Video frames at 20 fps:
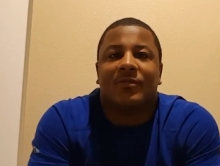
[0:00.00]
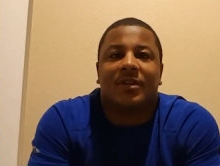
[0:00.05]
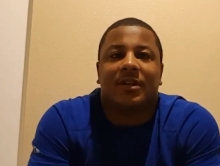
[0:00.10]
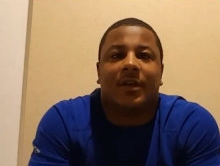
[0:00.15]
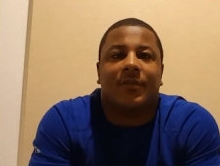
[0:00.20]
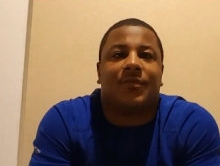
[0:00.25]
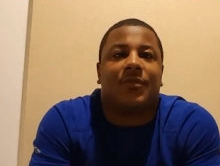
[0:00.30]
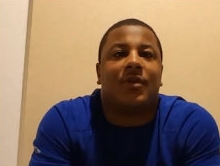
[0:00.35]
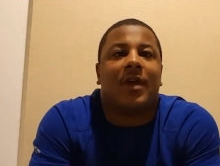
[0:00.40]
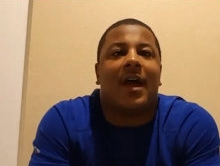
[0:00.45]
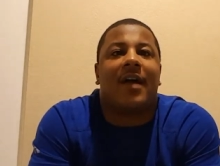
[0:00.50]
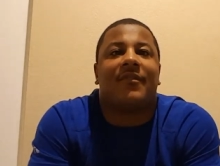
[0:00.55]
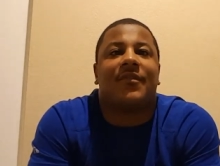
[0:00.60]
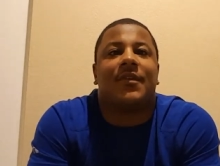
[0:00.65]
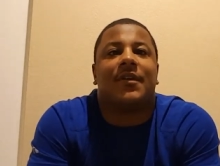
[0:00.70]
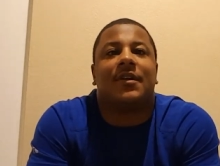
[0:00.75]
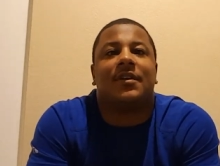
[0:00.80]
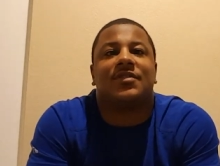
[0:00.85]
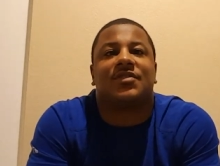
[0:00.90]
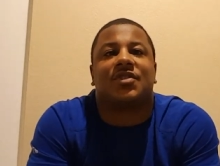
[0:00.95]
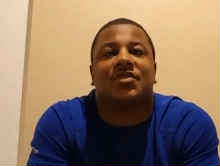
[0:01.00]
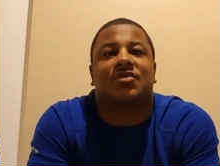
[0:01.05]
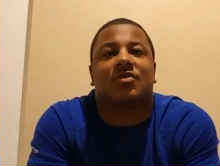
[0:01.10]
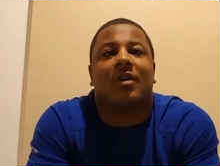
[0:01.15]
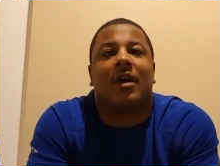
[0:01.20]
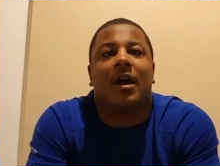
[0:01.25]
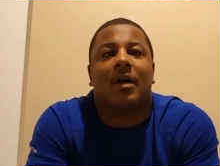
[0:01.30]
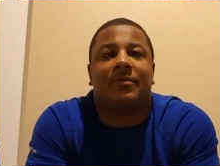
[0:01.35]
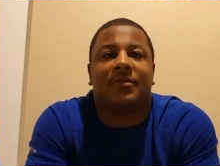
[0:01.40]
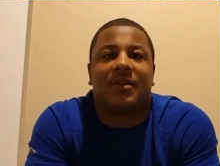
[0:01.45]
If you haven't
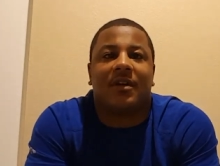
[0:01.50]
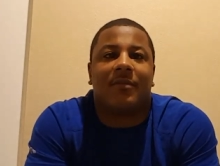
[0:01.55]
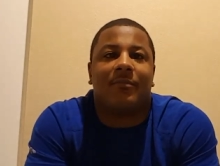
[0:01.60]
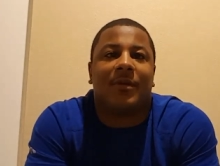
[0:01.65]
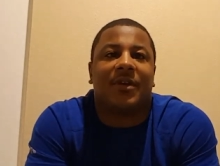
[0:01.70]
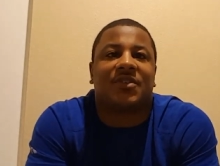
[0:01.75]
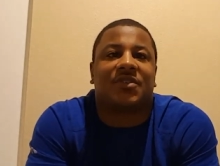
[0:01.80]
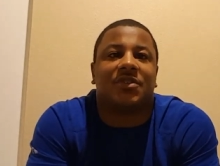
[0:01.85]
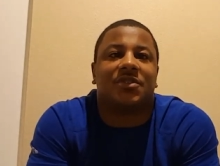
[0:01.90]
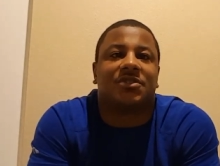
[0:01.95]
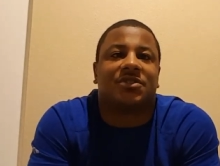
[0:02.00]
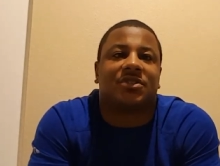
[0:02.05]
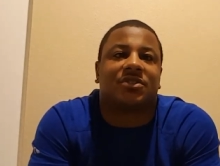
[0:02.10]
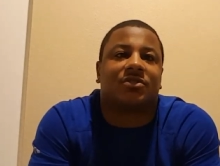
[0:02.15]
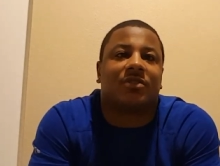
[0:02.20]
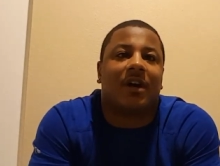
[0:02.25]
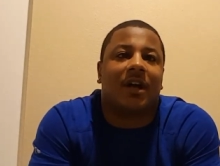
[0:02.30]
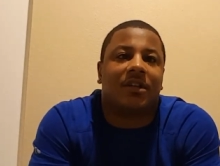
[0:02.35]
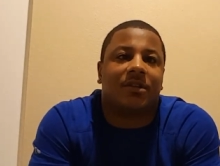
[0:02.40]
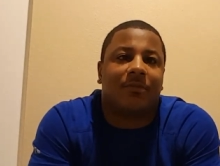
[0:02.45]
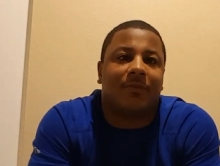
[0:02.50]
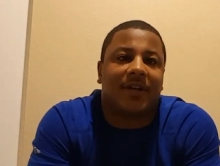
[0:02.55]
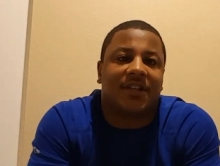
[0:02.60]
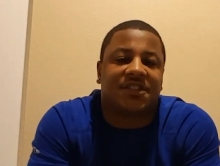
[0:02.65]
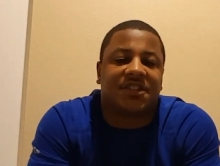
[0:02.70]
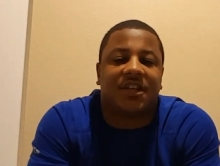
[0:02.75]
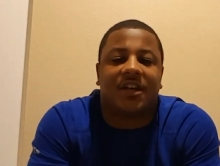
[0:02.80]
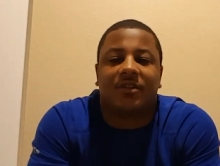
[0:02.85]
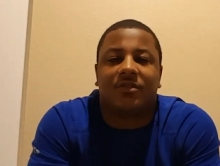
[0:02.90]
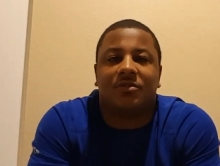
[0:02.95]
subscribed yet, make sure you subscribe to my
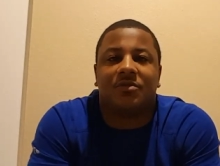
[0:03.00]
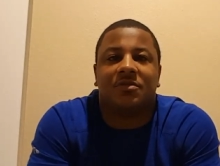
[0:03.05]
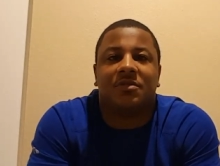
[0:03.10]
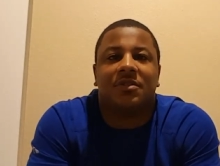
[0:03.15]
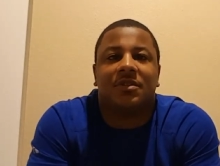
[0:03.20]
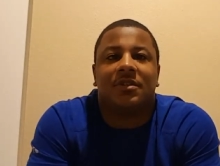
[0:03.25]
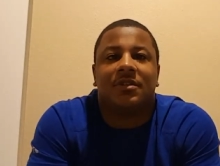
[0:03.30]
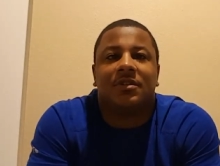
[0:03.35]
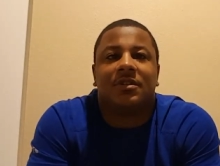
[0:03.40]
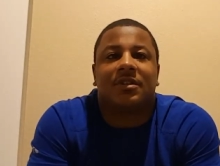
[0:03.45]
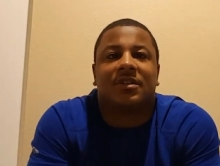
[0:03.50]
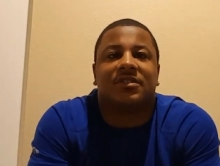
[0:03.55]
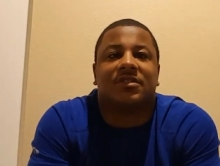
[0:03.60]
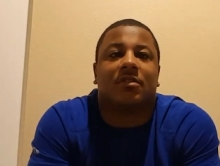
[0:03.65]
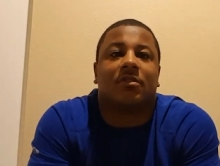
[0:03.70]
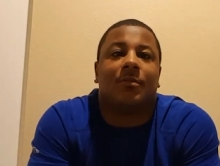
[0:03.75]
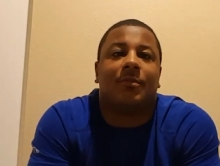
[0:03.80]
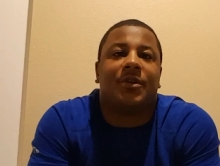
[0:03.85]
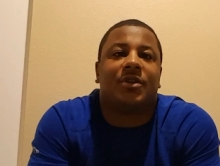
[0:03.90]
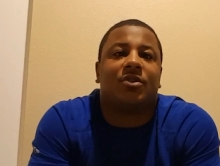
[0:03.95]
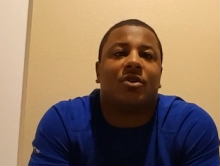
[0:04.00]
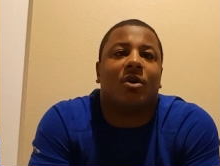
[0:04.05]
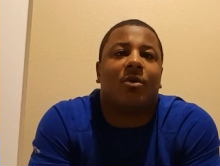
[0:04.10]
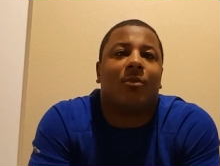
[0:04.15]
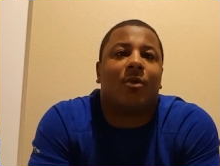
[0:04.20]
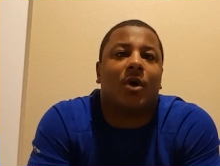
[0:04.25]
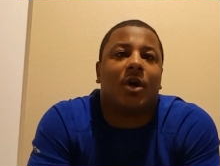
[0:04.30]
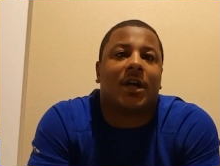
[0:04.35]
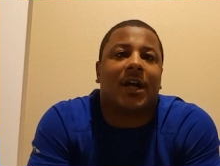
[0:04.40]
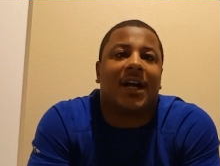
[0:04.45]
channel because I'm going to be doing
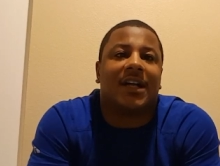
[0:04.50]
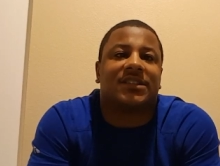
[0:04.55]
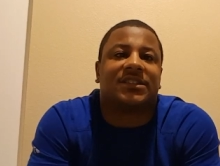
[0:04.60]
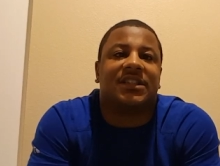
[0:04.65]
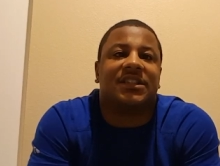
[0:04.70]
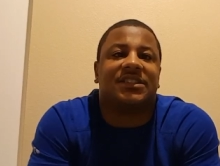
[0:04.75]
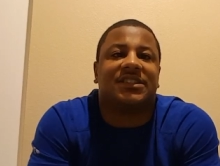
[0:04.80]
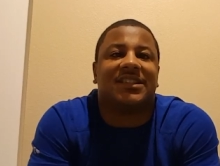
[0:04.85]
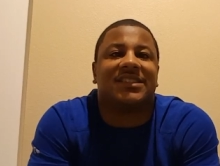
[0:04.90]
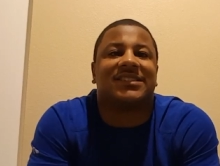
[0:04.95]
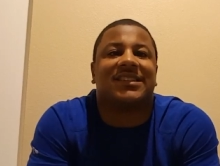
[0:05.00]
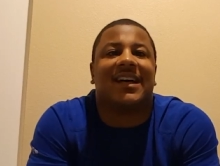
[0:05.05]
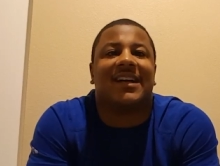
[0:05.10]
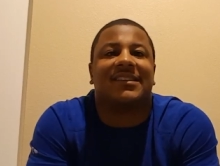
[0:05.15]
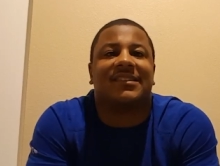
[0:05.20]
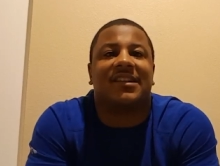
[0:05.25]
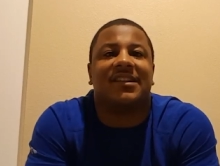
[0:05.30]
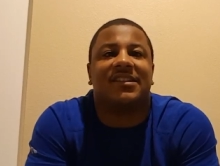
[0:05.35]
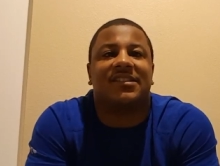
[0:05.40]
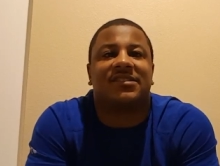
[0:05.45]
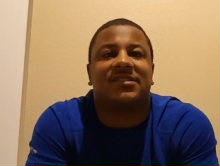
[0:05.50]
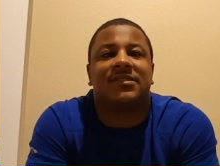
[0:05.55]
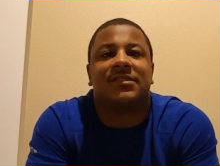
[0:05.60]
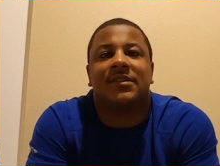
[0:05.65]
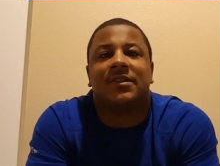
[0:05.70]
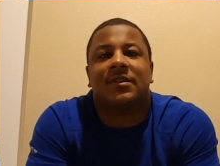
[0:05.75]
more content just like this.